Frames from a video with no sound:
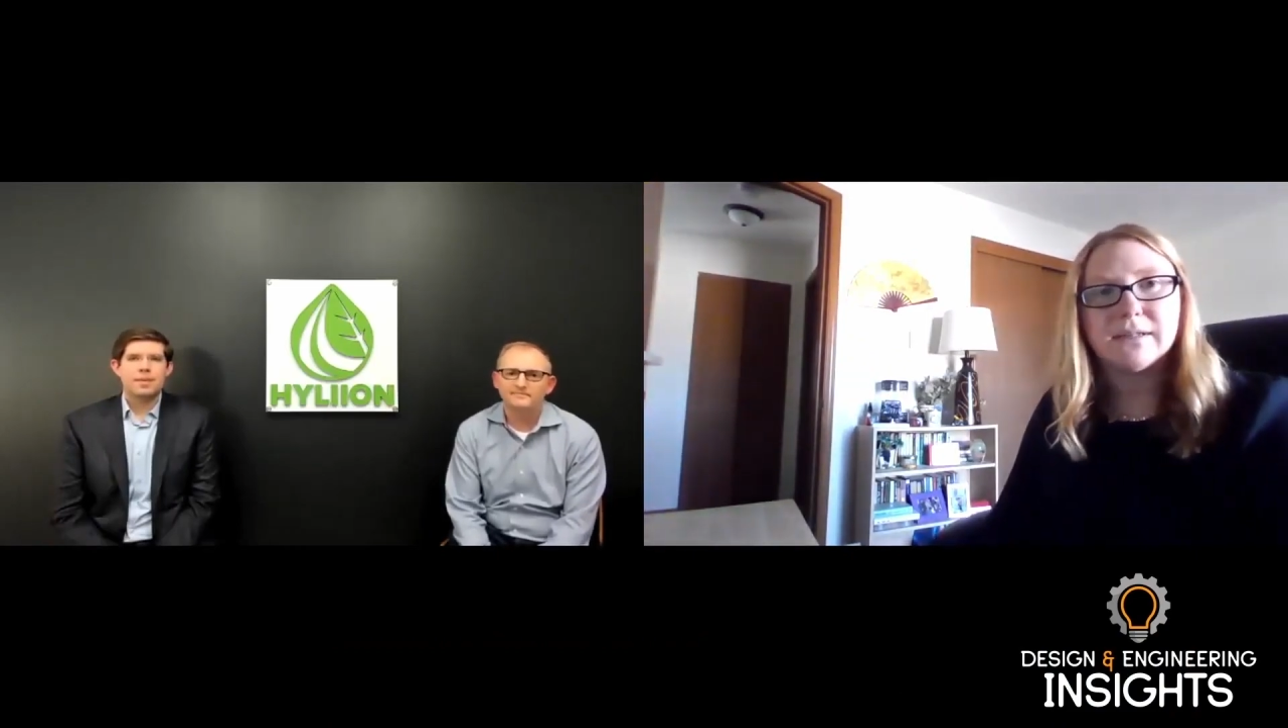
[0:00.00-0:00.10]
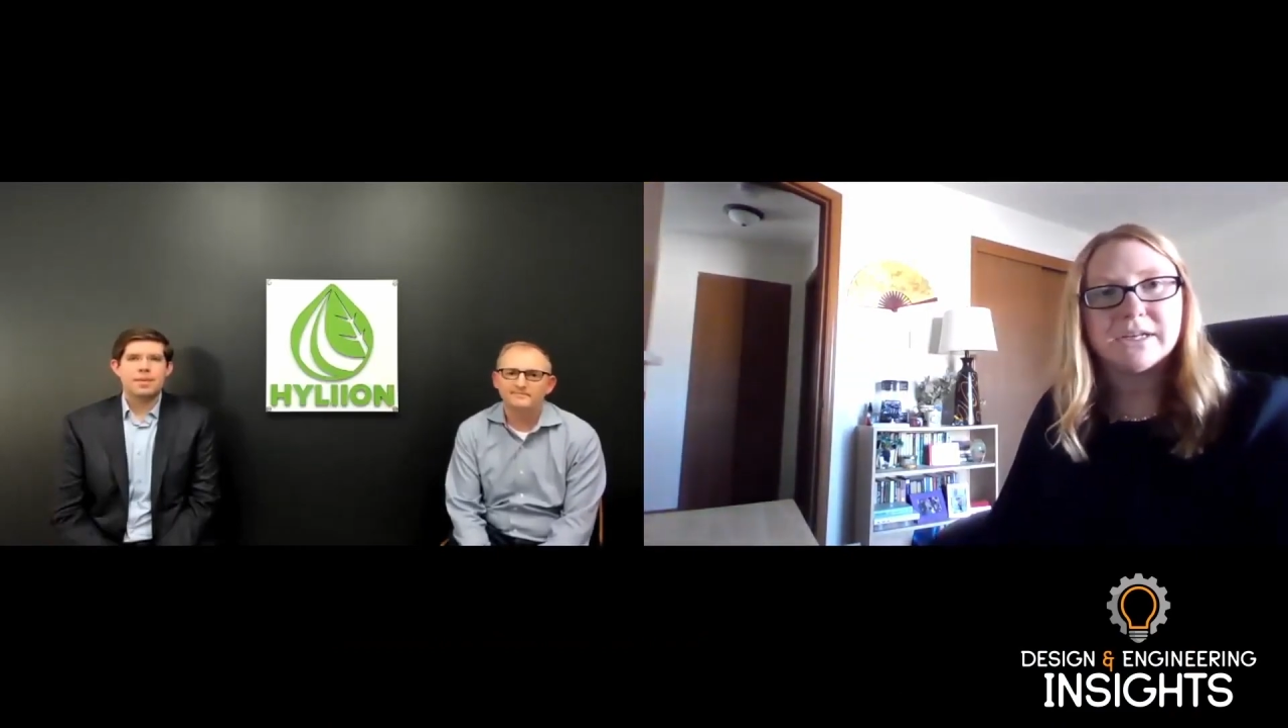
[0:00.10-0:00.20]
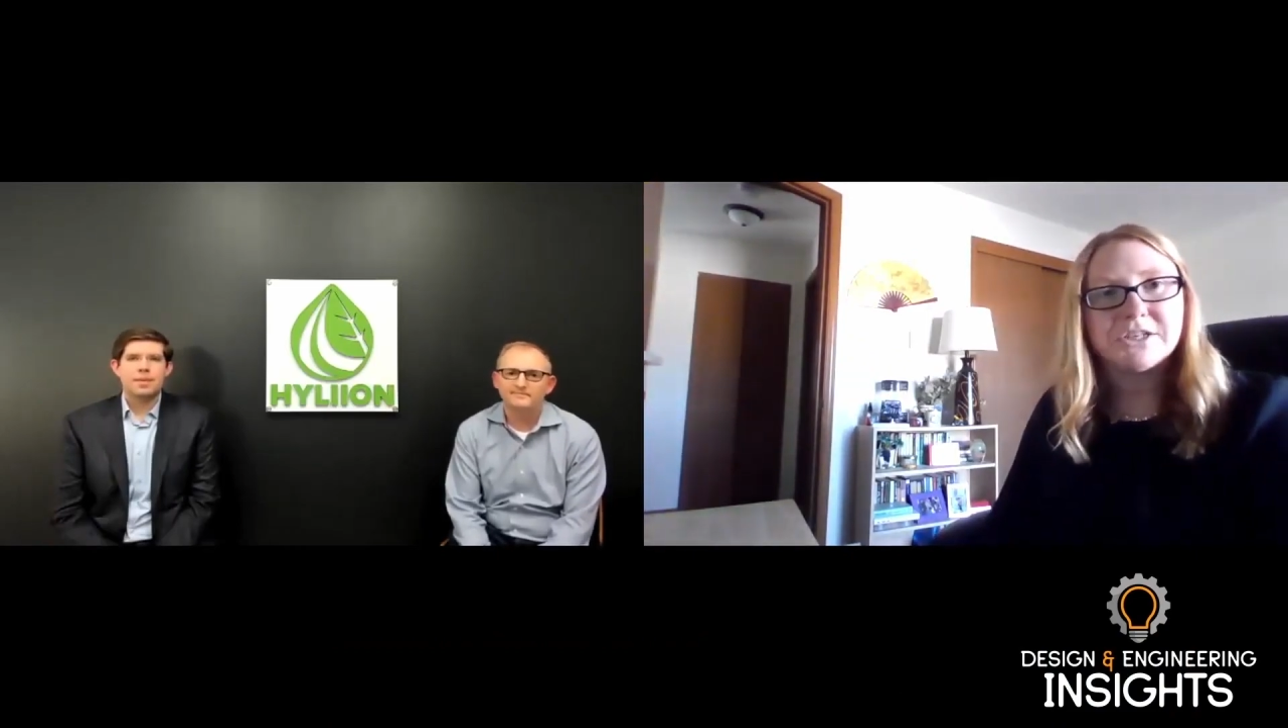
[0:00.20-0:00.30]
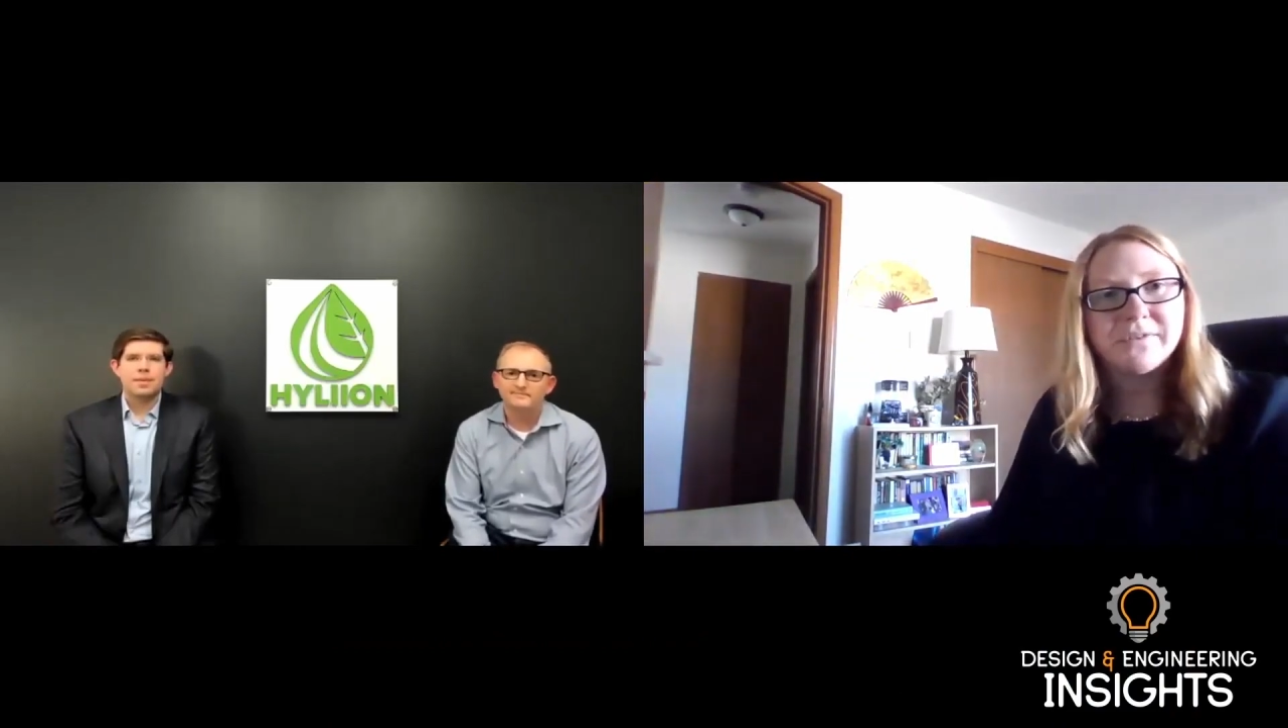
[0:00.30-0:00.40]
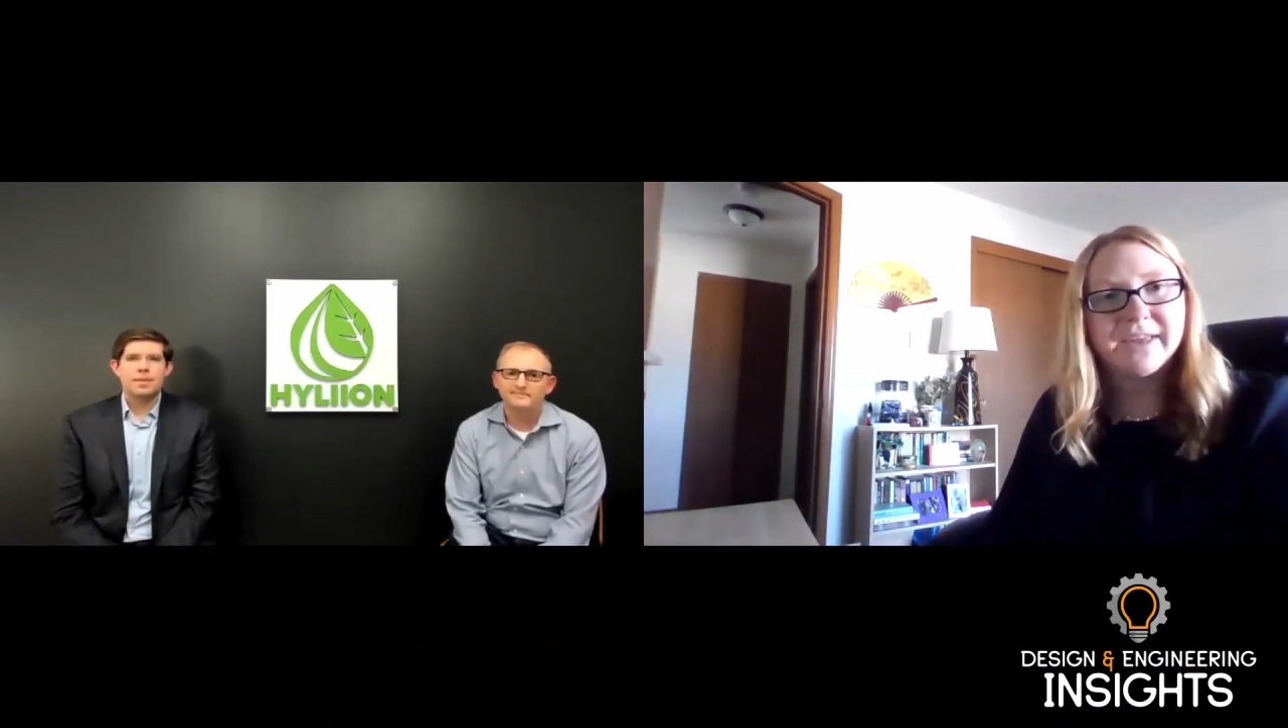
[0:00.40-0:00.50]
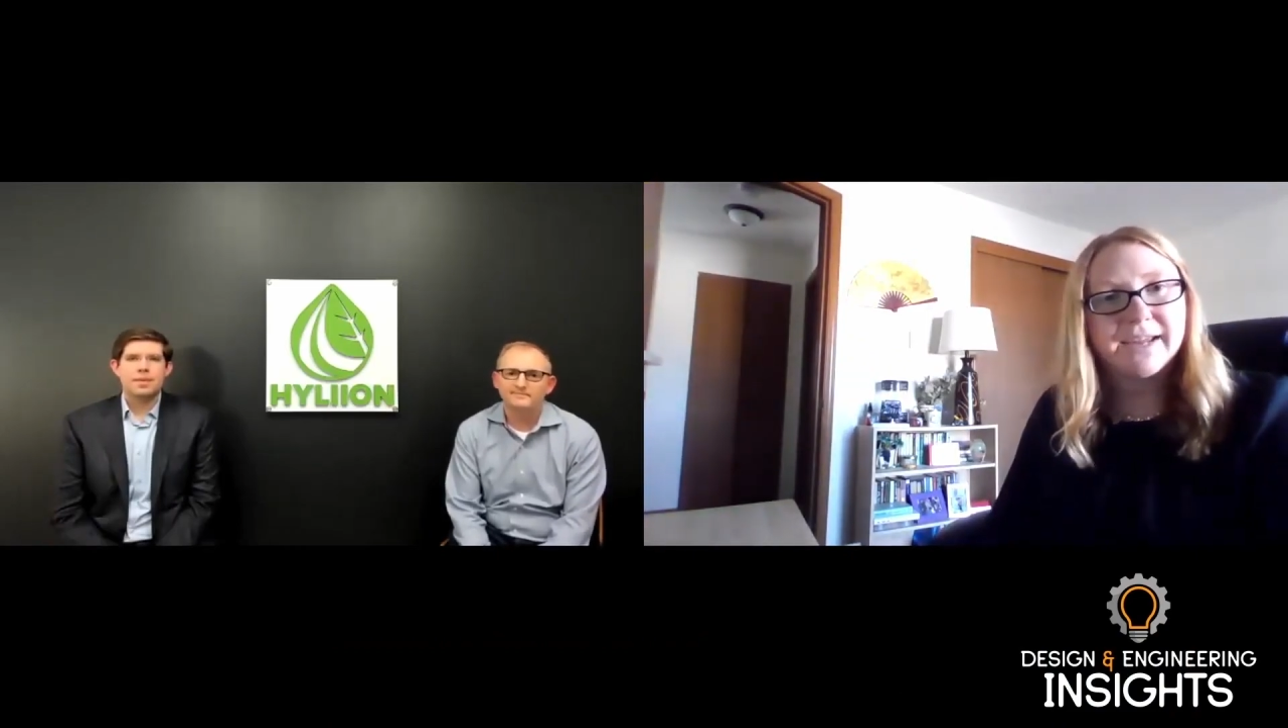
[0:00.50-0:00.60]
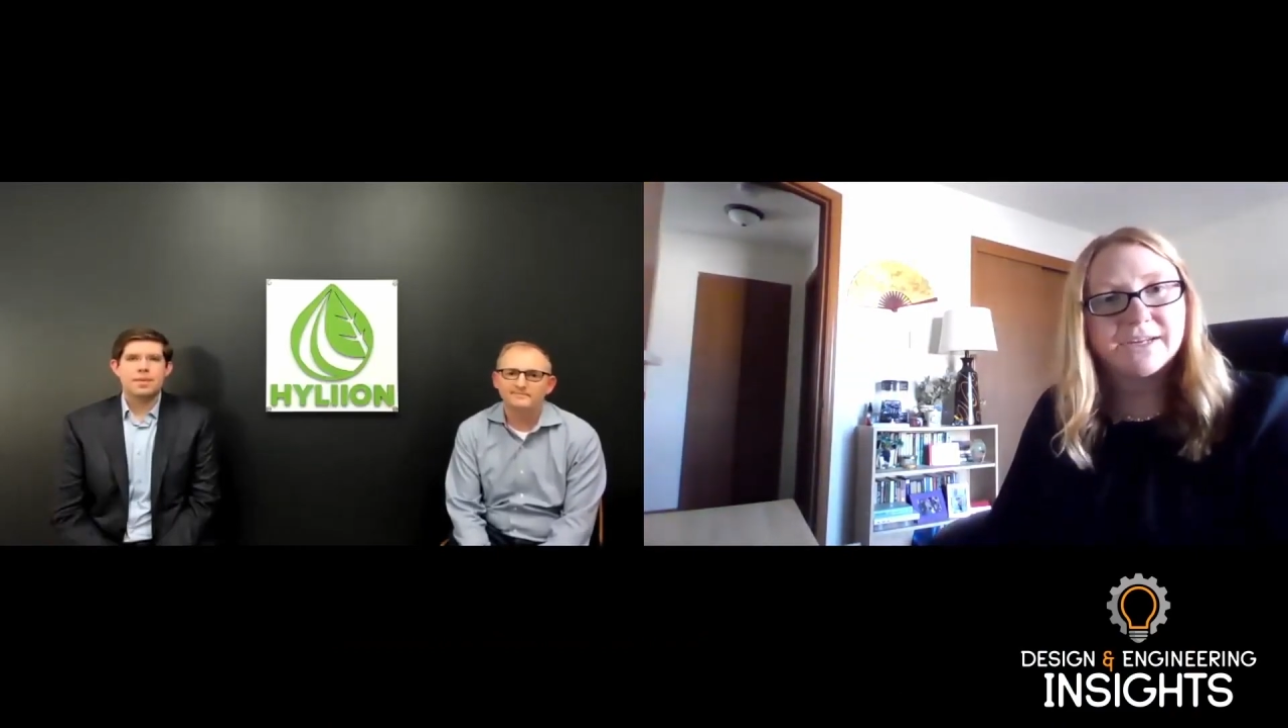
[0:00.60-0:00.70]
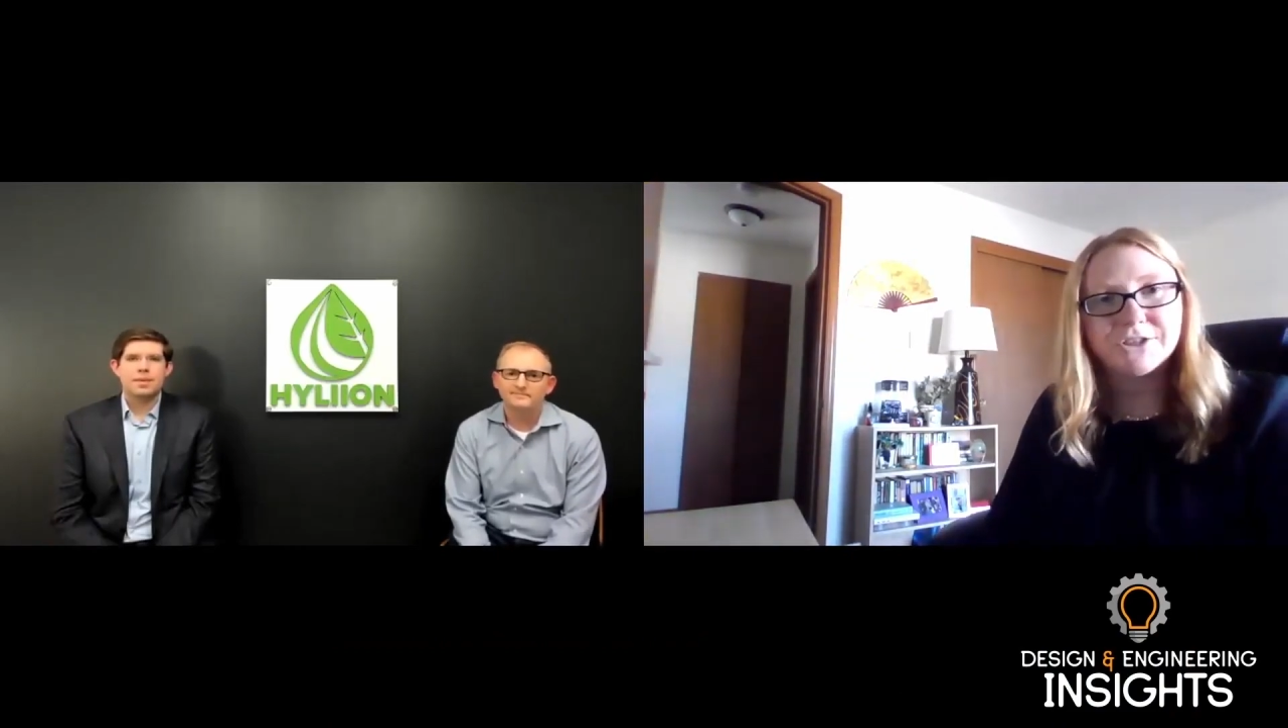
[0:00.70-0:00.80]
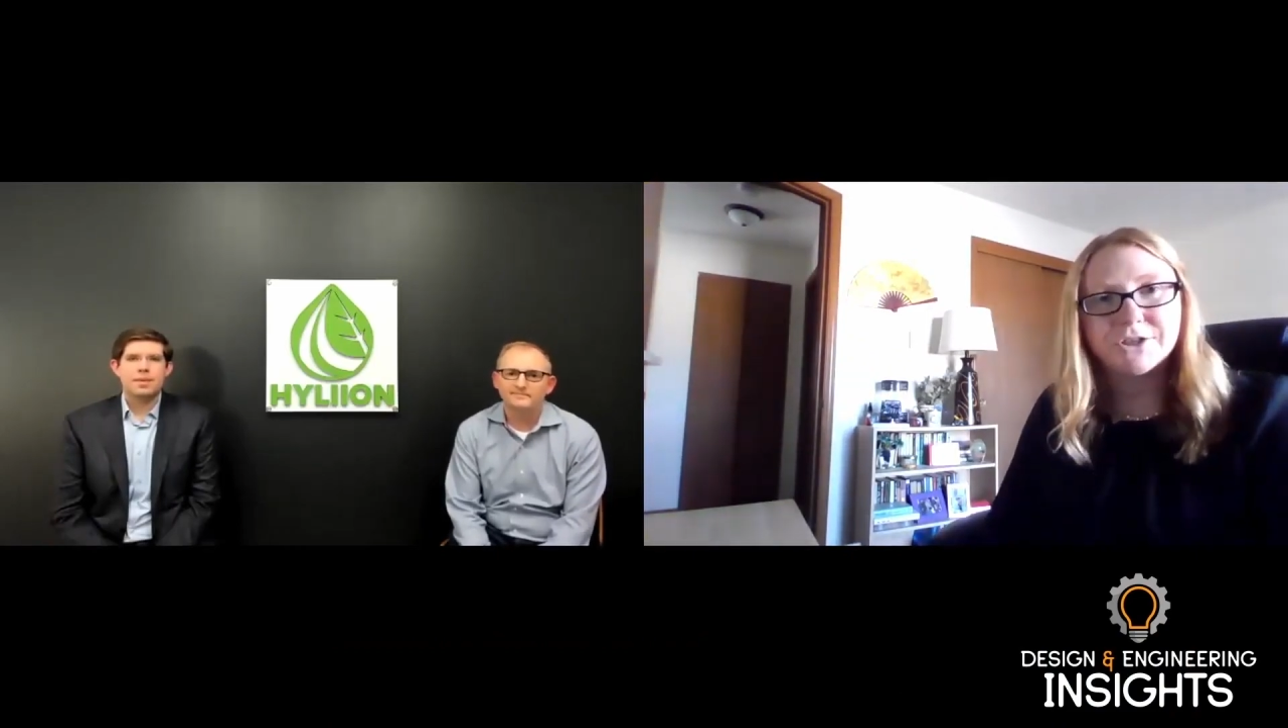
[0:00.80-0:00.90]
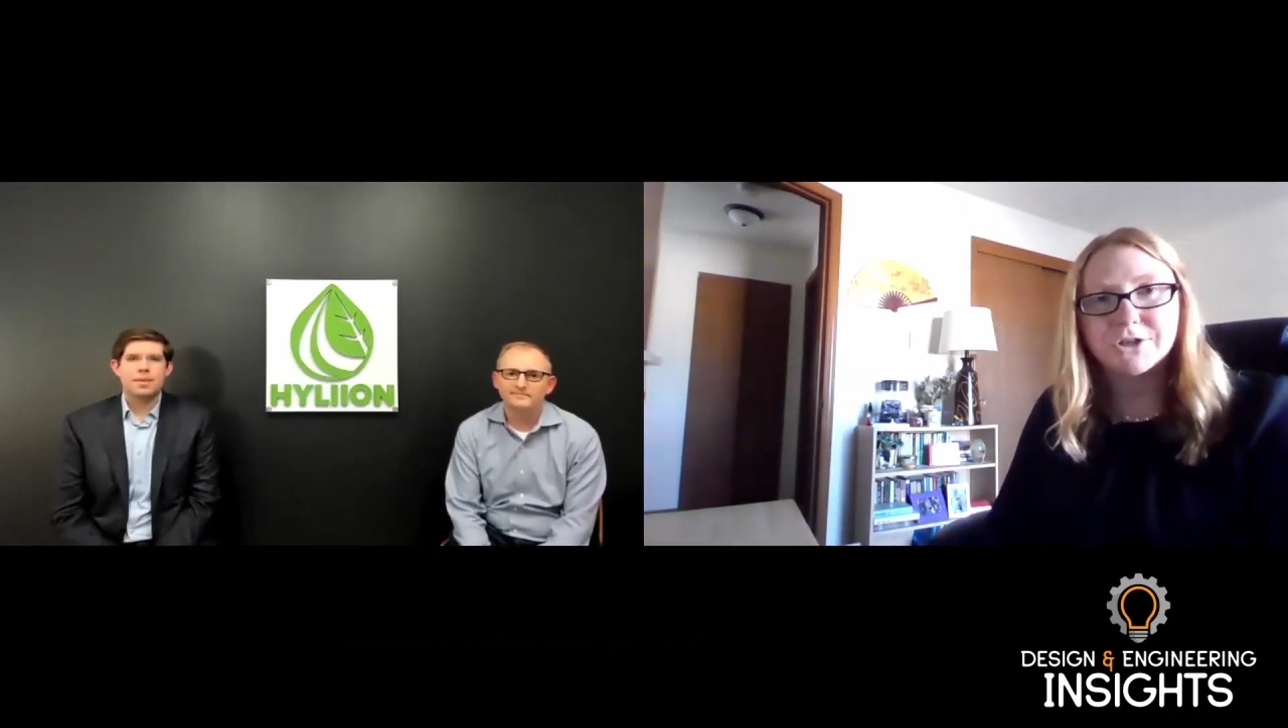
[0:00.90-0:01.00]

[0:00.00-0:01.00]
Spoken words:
electrification